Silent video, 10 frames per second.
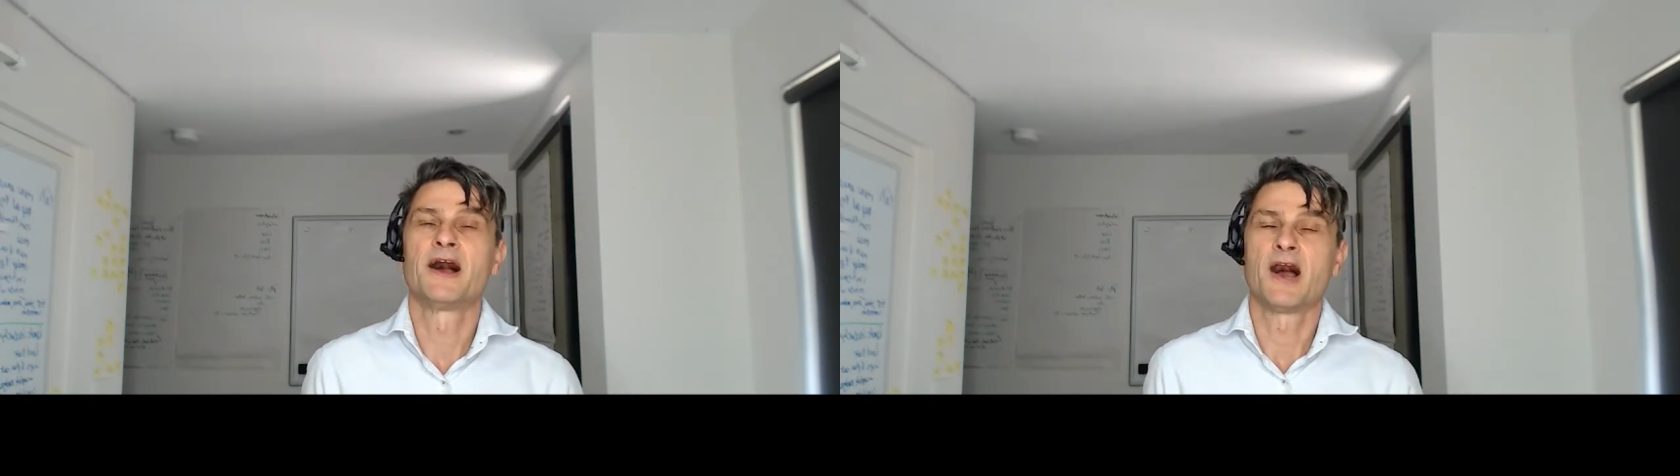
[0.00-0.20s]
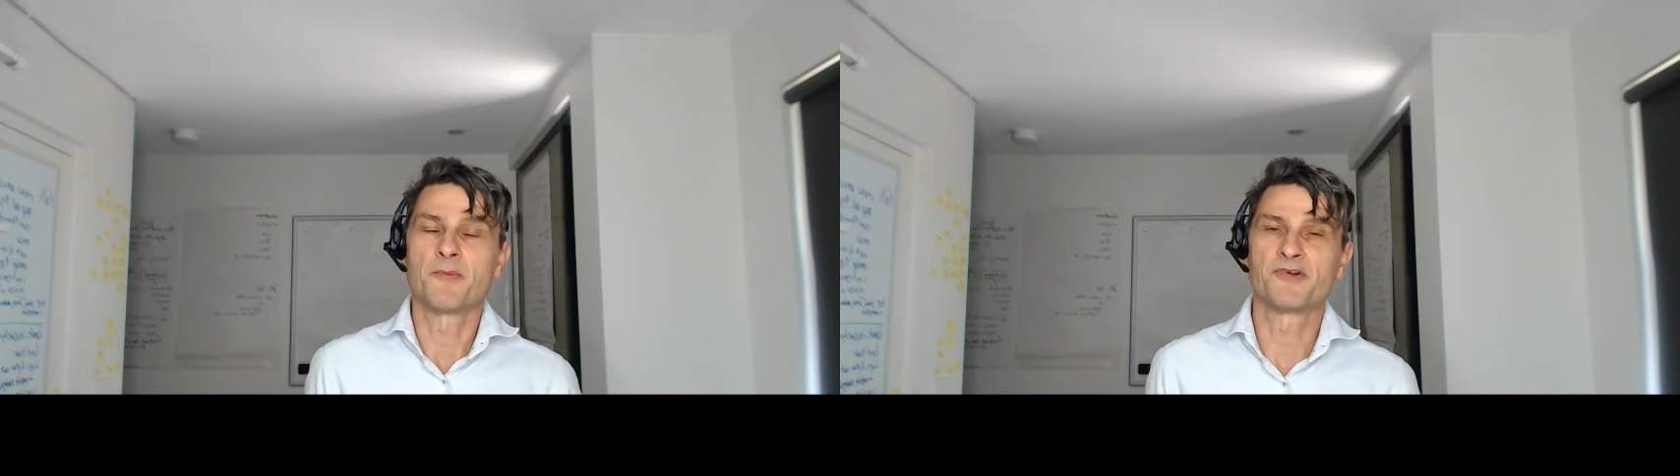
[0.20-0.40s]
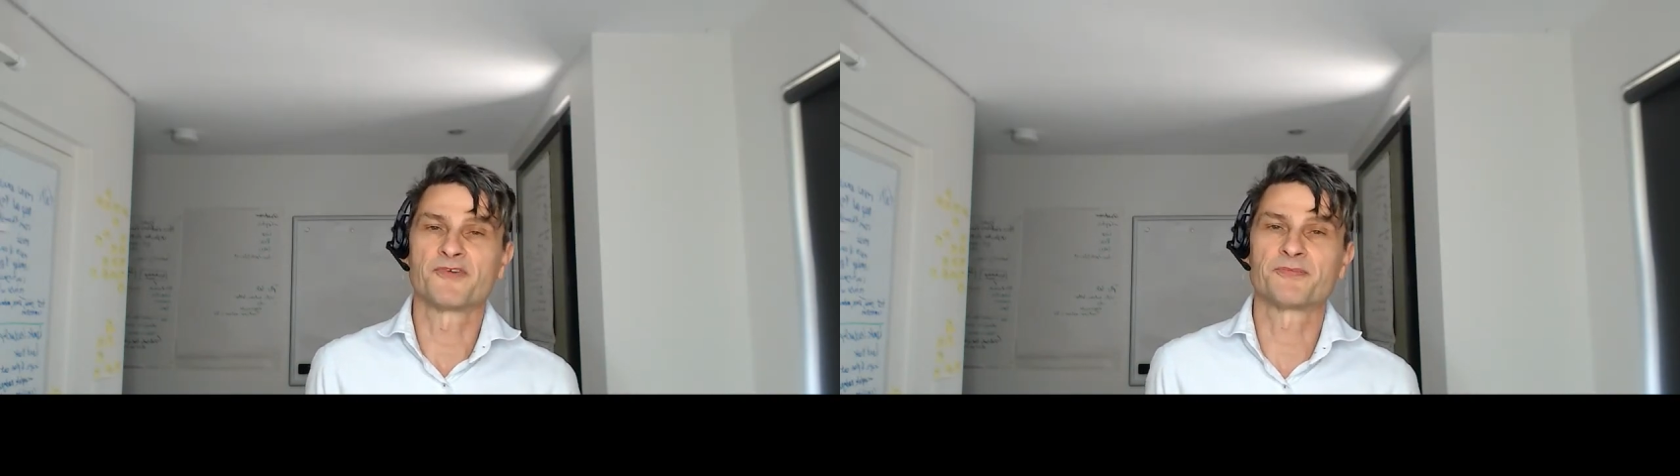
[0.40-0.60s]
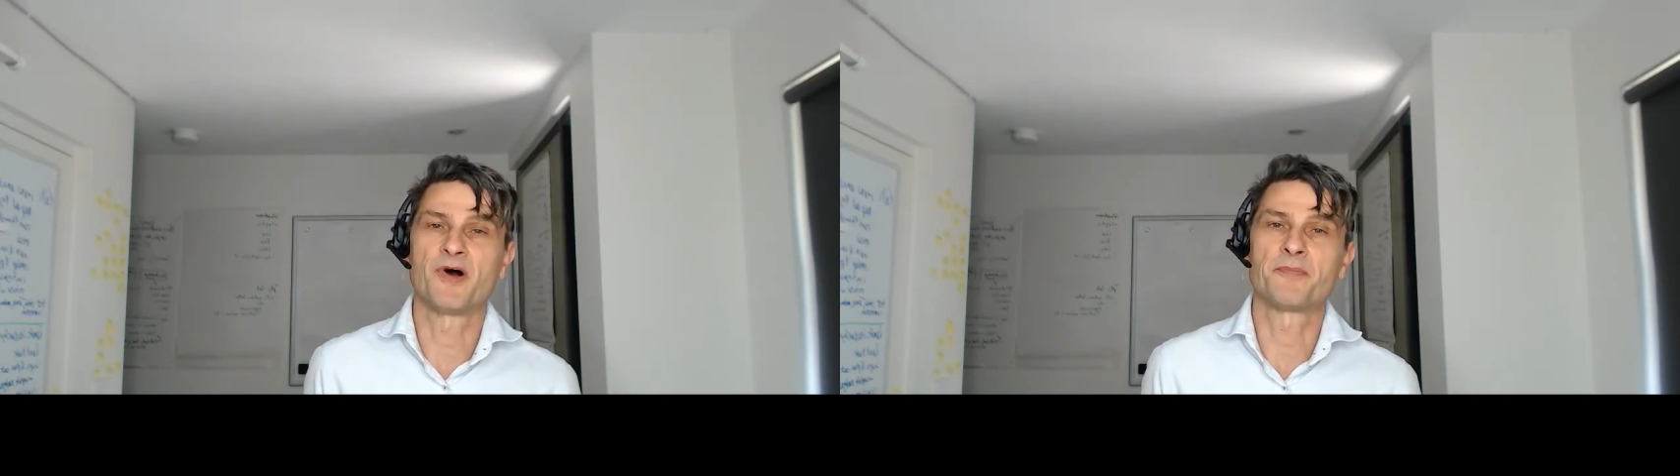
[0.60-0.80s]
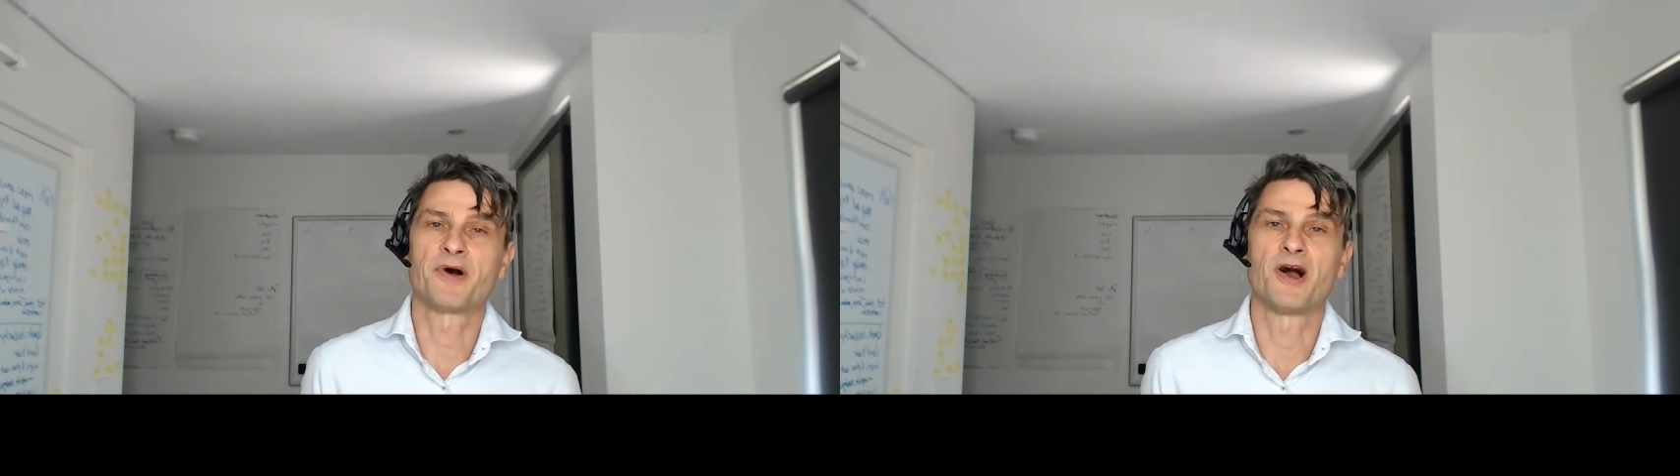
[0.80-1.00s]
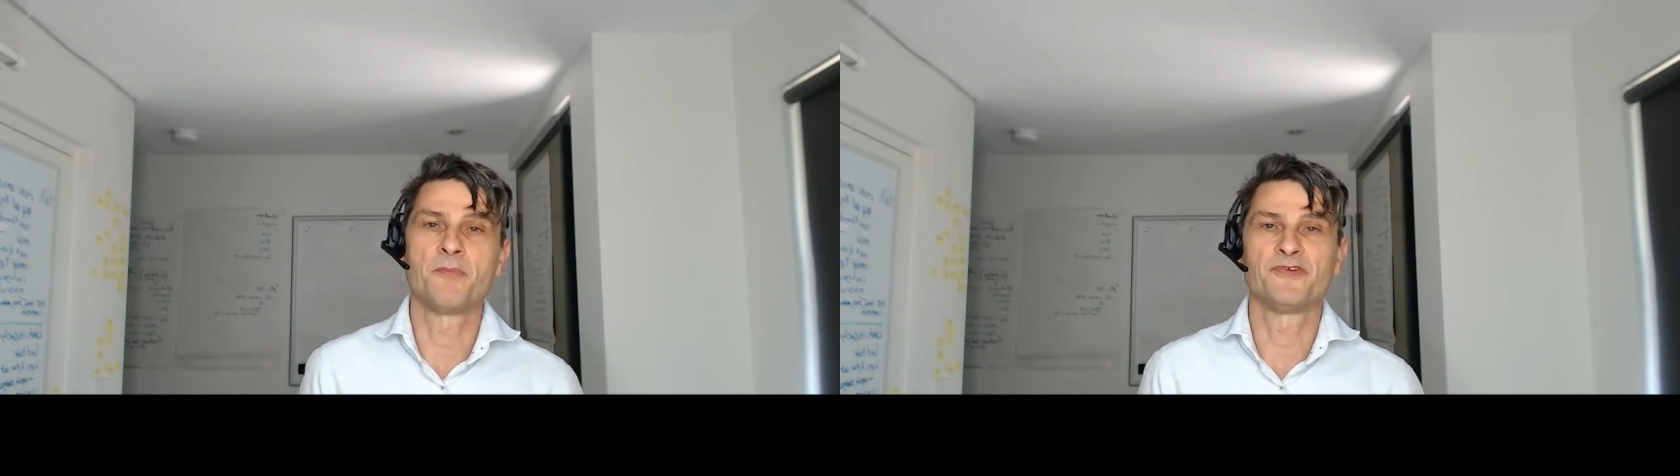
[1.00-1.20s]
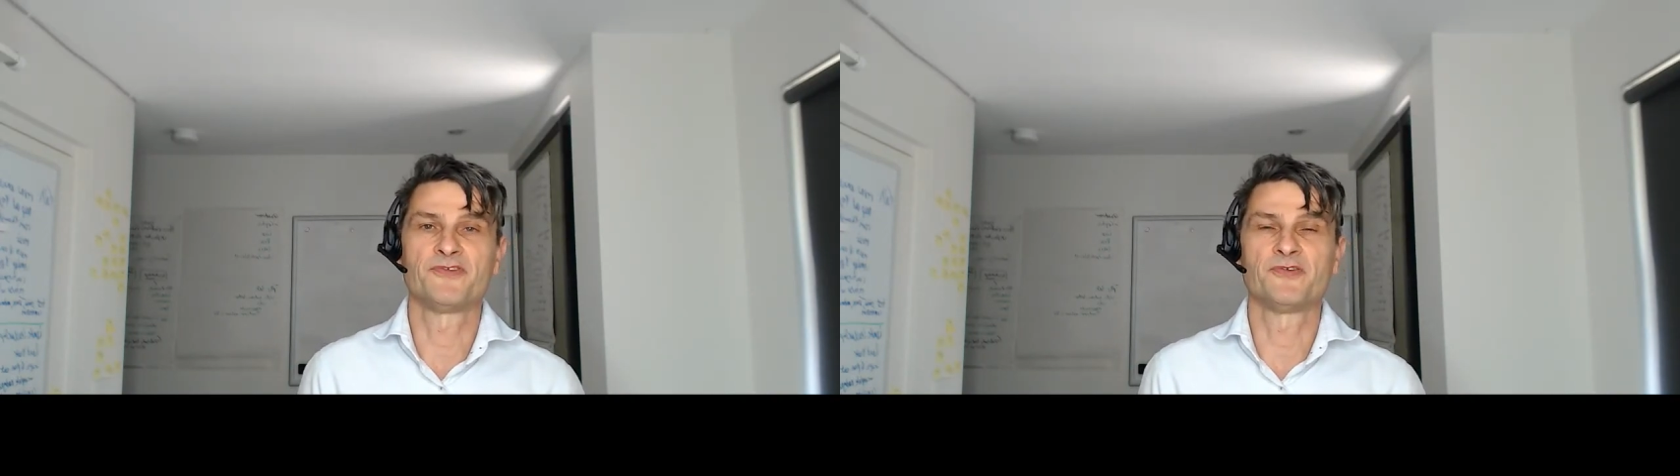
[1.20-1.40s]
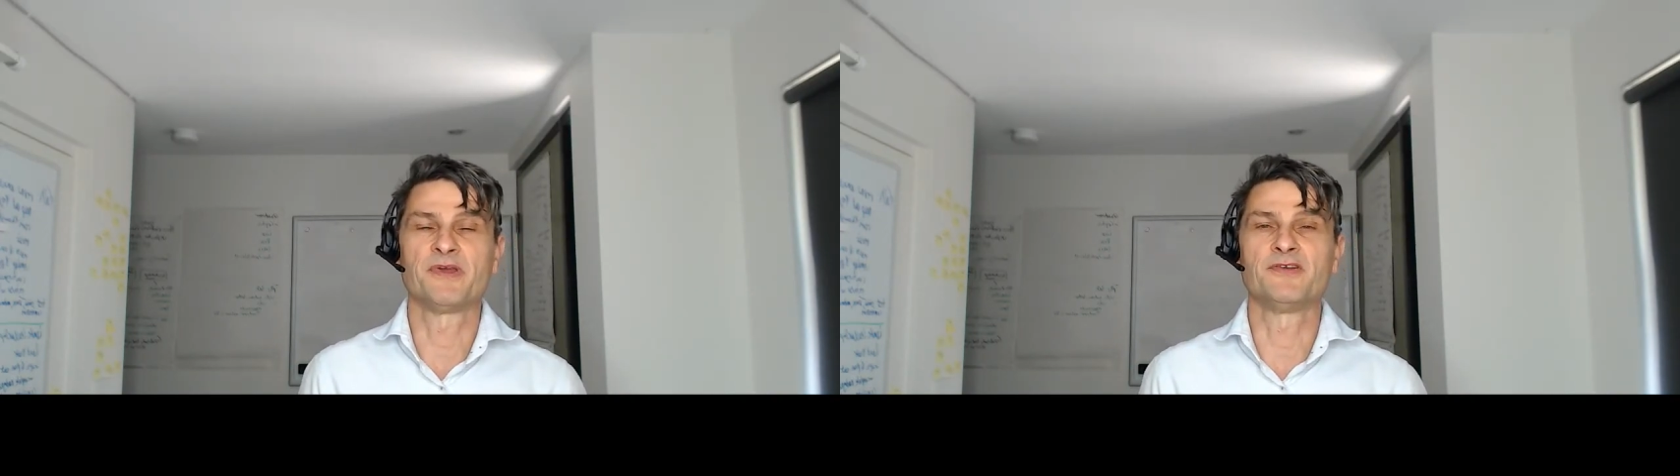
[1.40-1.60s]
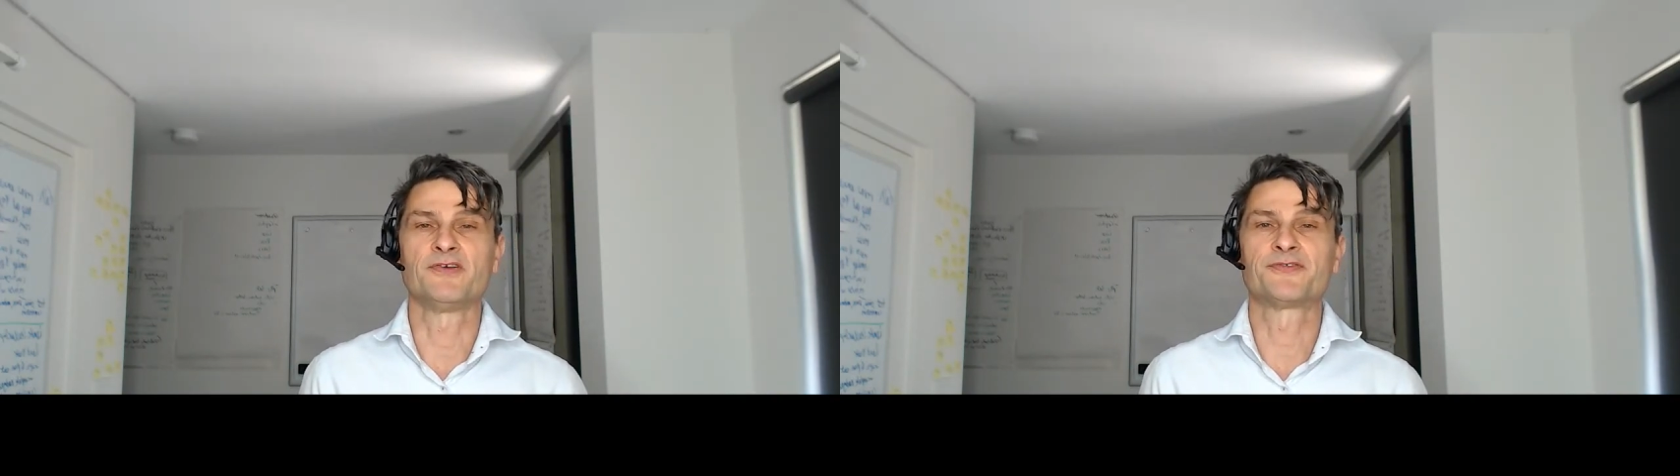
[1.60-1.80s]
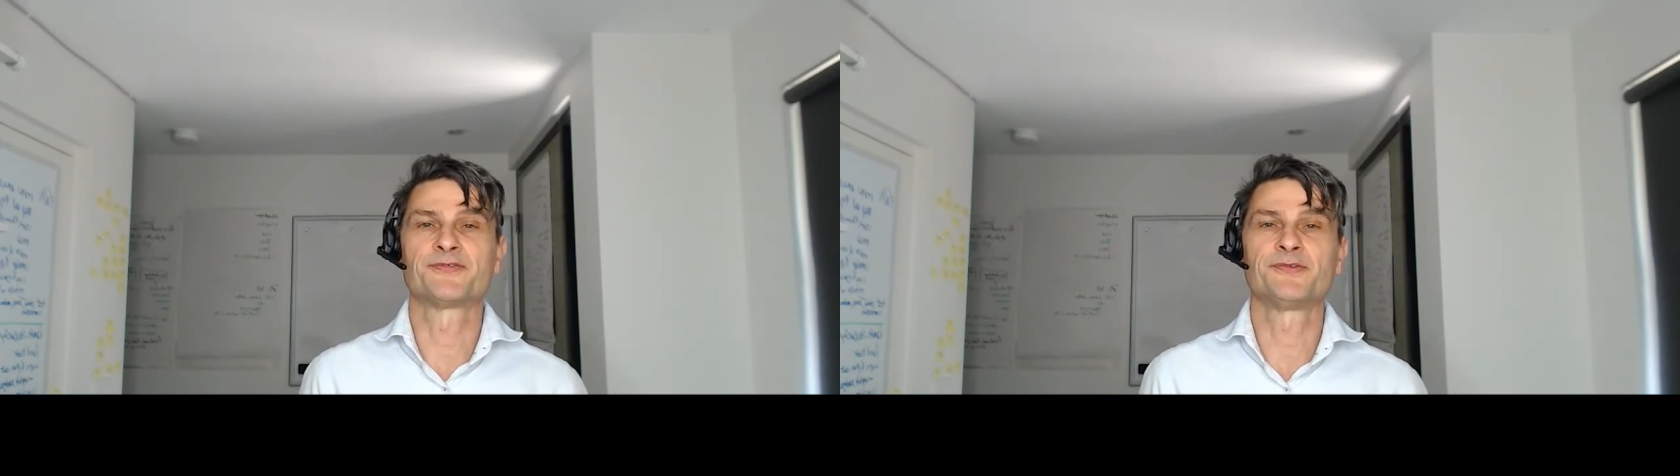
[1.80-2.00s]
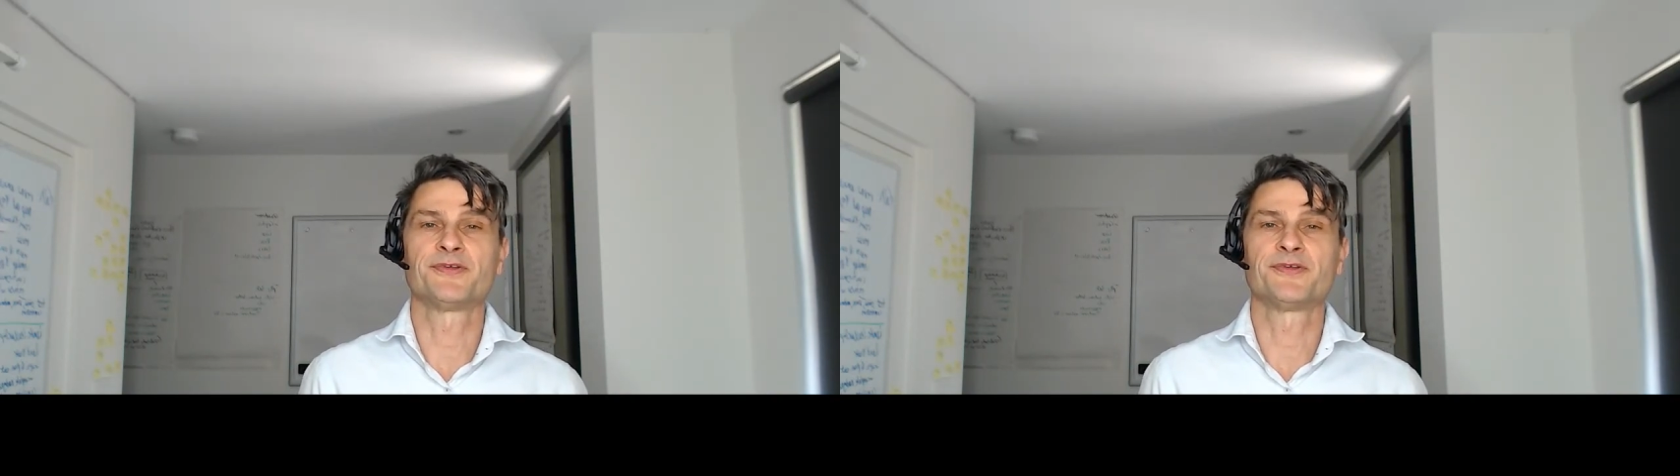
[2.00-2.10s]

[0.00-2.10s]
I'm Cris Popp. I hope this has been useful.